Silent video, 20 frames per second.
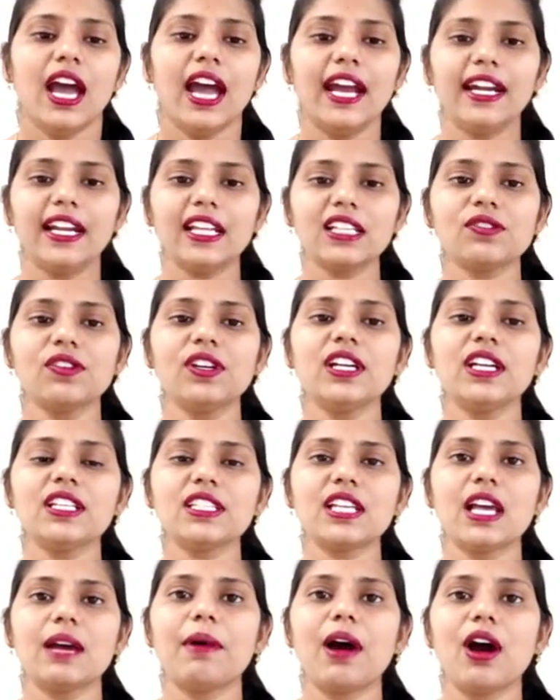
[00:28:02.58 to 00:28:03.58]
And next one
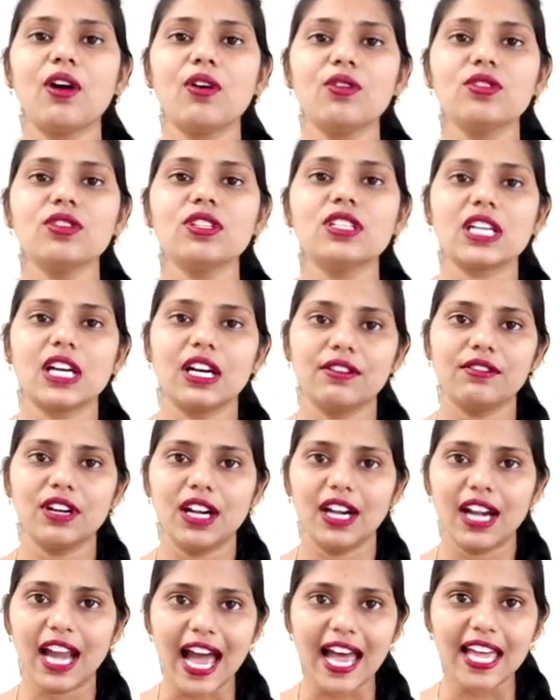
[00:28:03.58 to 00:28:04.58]
is about
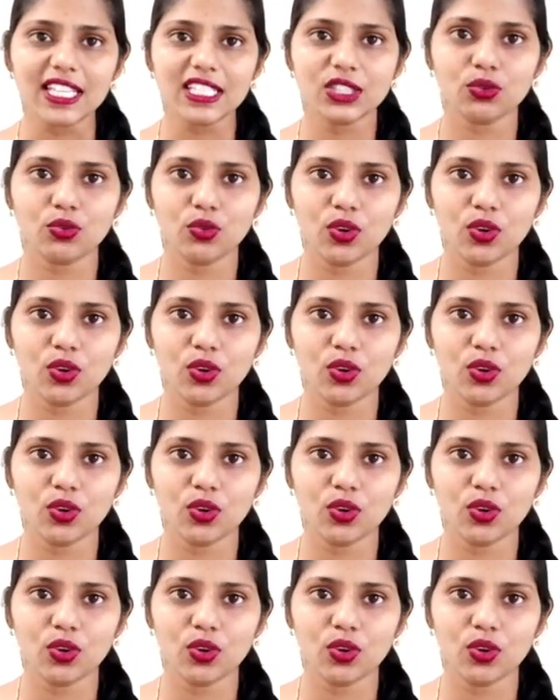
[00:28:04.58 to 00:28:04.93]
our last